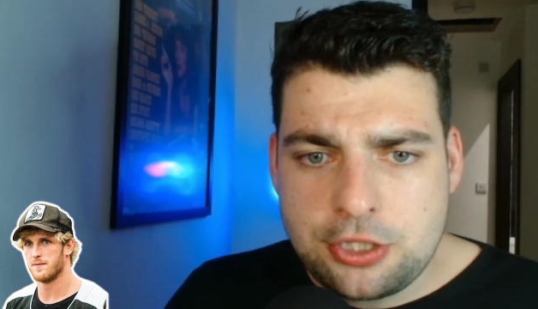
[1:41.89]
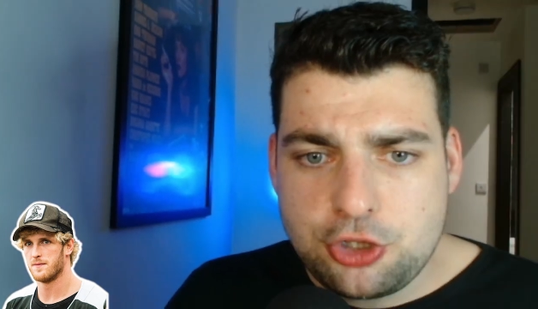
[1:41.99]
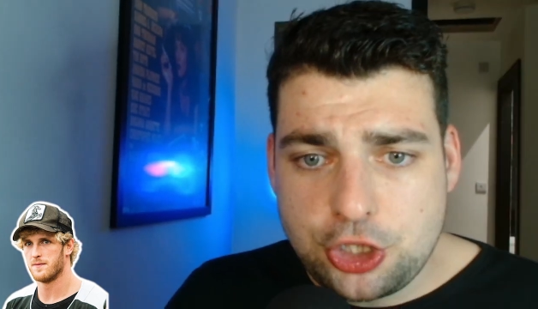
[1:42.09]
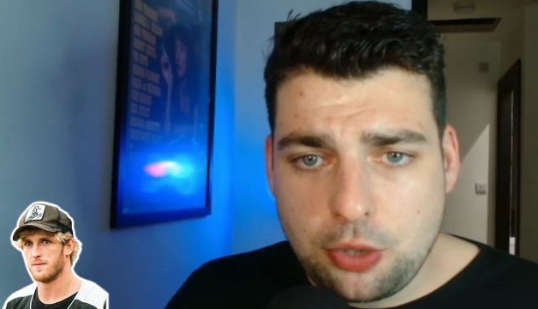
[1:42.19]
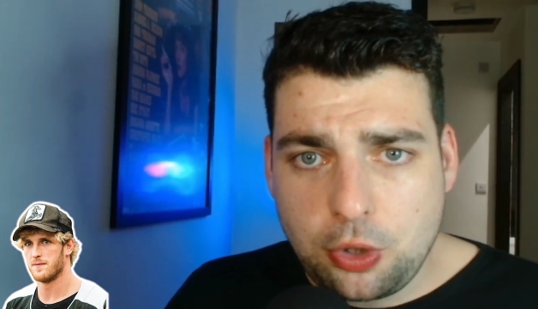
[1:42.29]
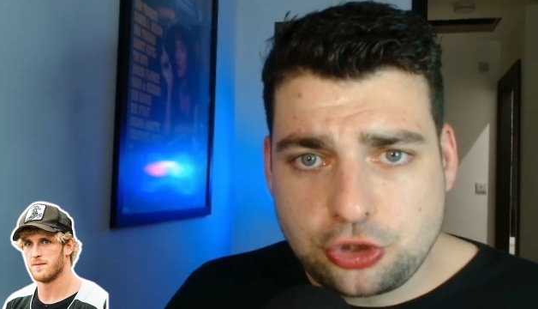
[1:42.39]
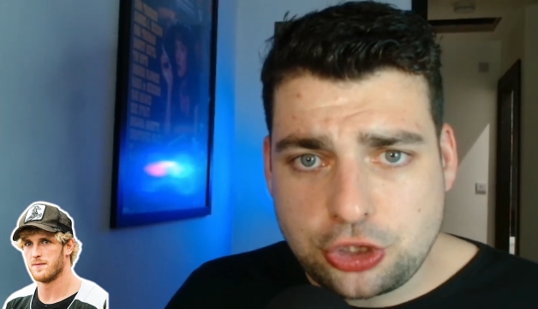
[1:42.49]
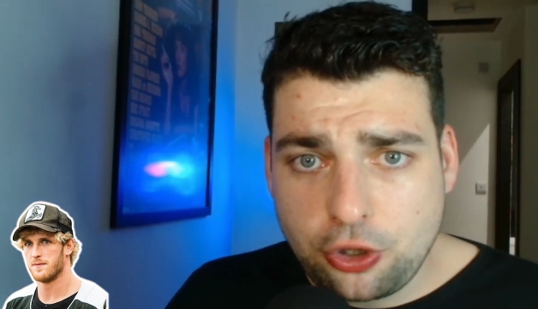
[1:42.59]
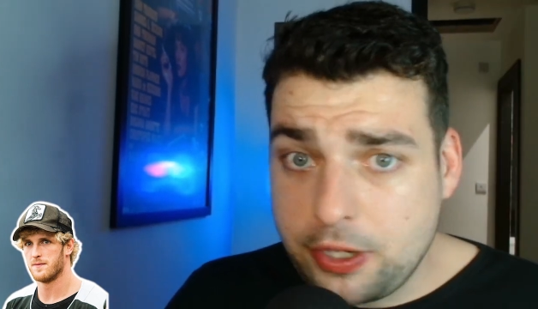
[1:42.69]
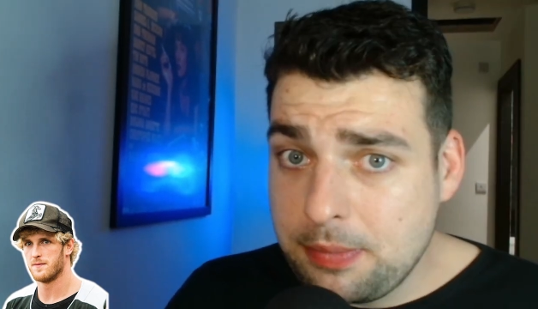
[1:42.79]
Speaker 1: Do you know what's
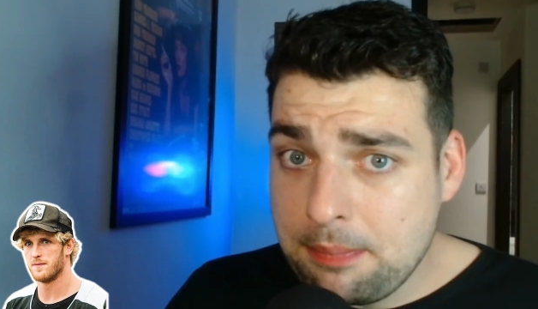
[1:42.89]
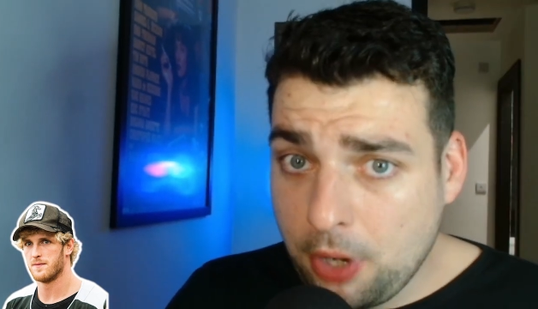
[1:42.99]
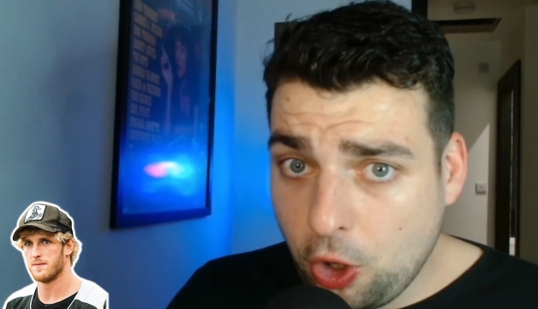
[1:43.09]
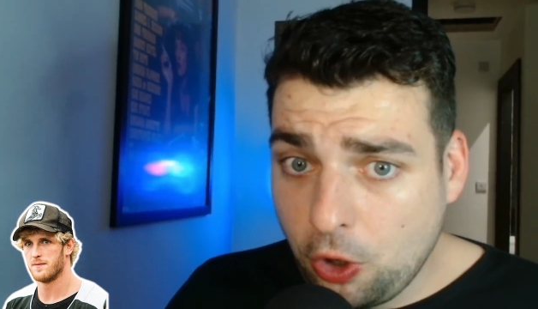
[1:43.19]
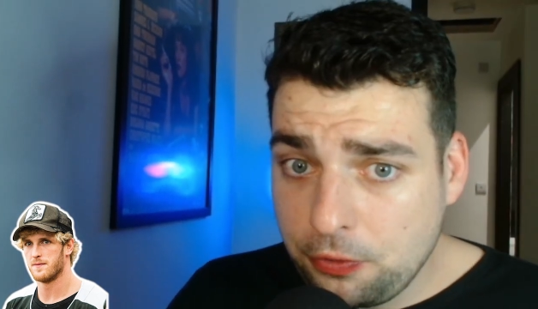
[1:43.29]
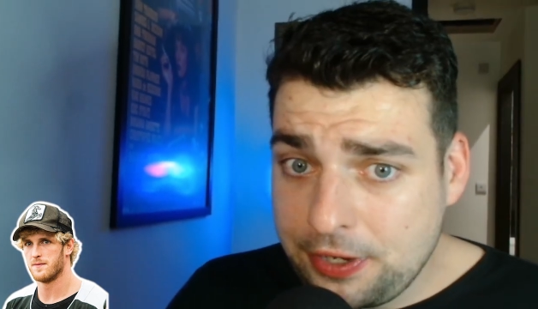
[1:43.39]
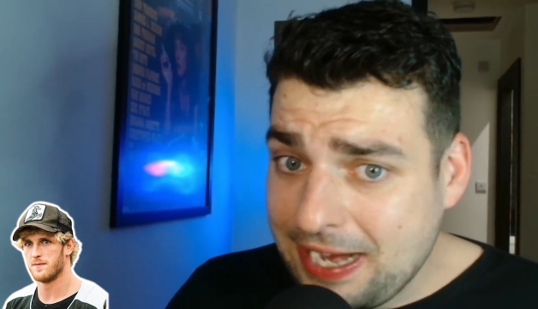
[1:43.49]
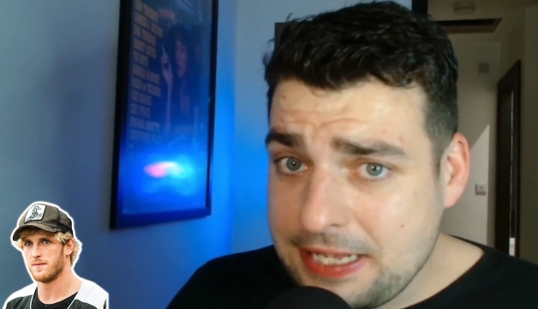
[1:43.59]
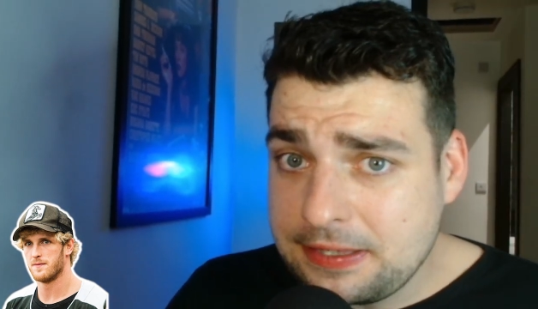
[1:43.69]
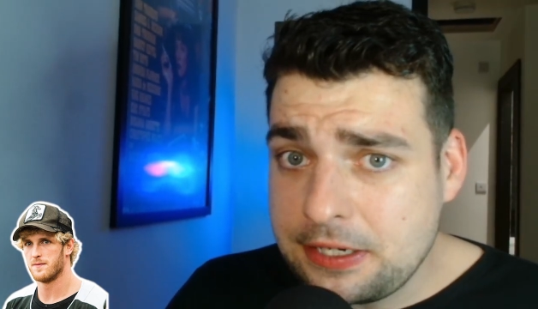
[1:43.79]
annoying me more than
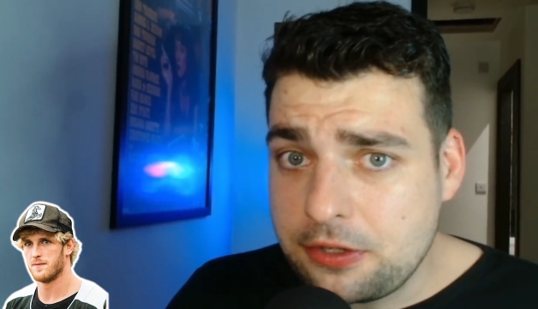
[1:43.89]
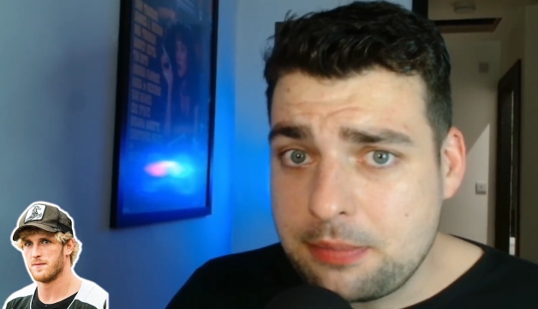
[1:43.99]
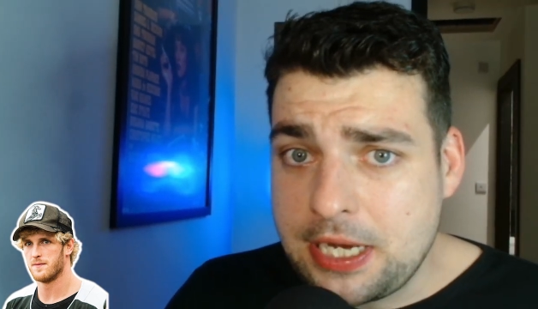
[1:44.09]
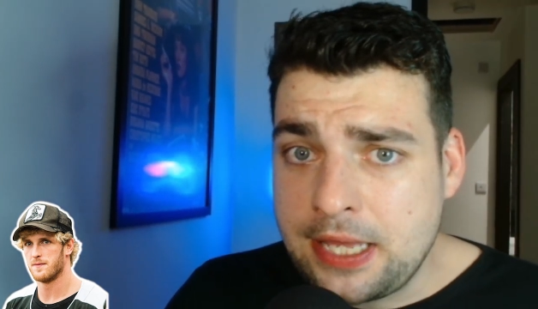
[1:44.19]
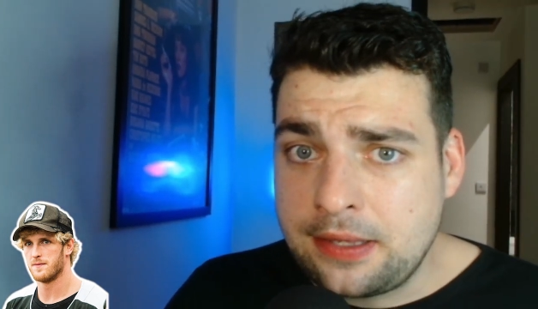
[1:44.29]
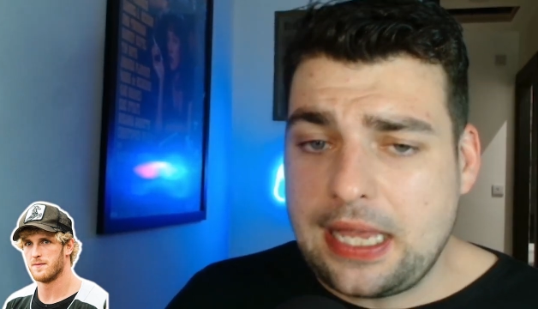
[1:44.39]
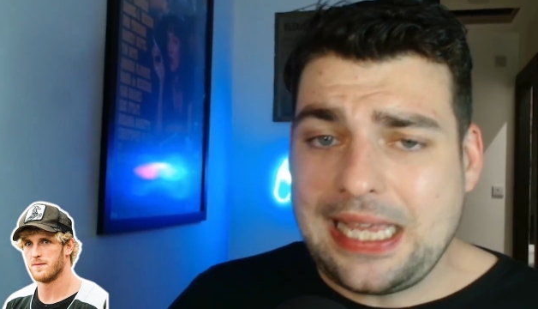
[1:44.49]
anything at the minute?